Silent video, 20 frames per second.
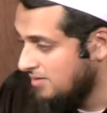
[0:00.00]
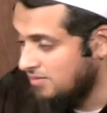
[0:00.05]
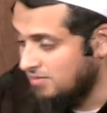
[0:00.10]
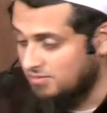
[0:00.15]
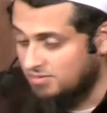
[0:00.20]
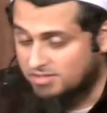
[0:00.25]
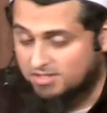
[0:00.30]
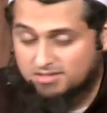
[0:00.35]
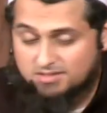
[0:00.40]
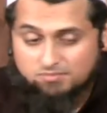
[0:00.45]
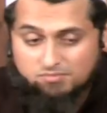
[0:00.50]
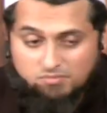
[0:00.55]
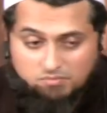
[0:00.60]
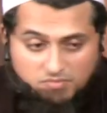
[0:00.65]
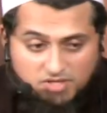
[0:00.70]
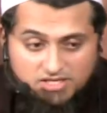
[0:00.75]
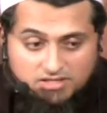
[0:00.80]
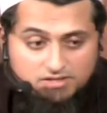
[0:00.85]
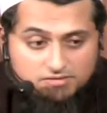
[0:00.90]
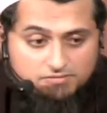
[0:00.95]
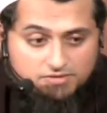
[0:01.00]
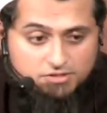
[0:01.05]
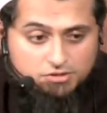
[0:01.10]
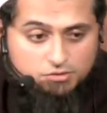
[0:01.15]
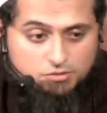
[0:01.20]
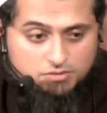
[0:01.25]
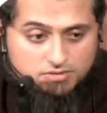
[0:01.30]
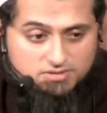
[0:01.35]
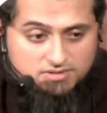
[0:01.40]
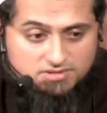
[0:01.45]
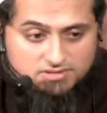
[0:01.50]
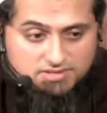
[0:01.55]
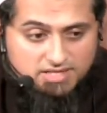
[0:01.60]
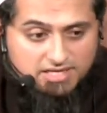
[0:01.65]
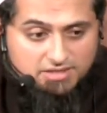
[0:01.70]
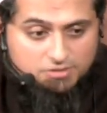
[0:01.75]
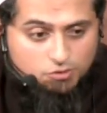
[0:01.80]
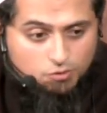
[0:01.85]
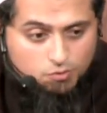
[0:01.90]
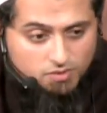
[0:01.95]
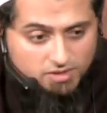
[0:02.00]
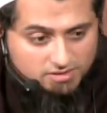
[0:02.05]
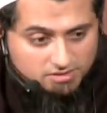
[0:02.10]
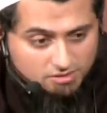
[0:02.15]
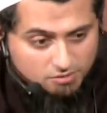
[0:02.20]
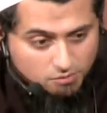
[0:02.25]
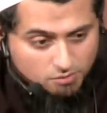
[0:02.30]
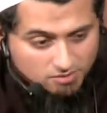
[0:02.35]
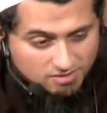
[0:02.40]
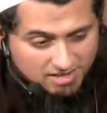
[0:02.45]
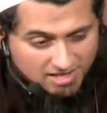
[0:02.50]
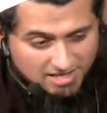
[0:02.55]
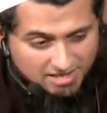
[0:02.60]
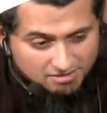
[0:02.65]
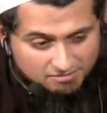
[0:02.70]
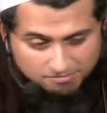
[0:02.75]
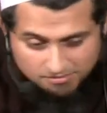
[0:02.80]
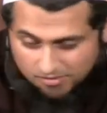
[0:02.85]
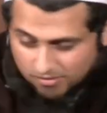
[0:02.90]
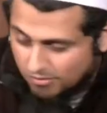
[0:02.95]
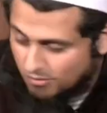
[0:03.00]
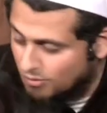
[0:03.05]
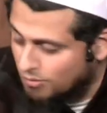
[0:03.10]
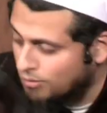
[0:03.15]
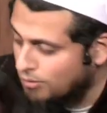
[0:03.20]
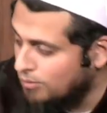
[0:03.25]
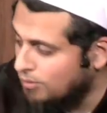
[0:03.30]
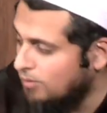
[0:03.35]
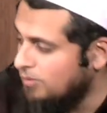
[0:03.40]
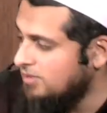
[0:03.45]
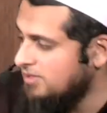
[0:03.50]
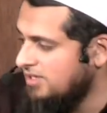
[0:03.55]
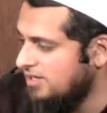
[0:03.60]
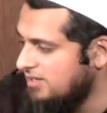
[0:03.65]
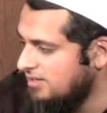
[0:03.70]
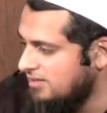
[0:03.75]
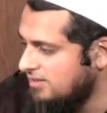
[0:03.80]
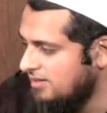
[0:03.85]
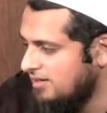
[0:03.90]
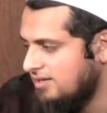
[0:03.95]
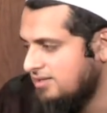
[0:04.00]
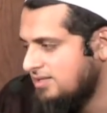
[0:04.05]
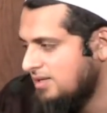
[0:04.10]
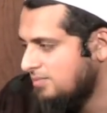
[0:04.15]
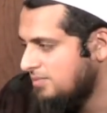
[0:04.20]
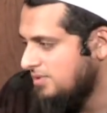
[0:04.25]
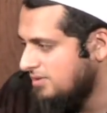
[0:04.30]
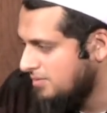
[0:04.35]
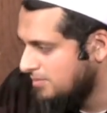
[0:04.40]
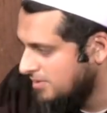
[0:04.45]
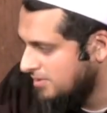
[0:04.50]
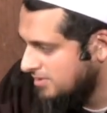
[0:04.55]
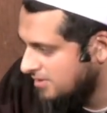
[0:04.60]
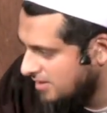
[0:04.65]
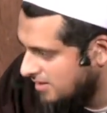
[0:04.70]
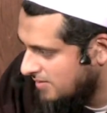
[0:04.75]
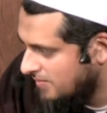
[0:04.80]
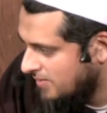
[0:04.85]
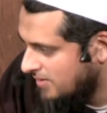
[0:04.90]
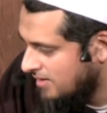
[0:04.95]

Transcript: There's individuals that don't read the Qur'an for the whole year except in Ramadan.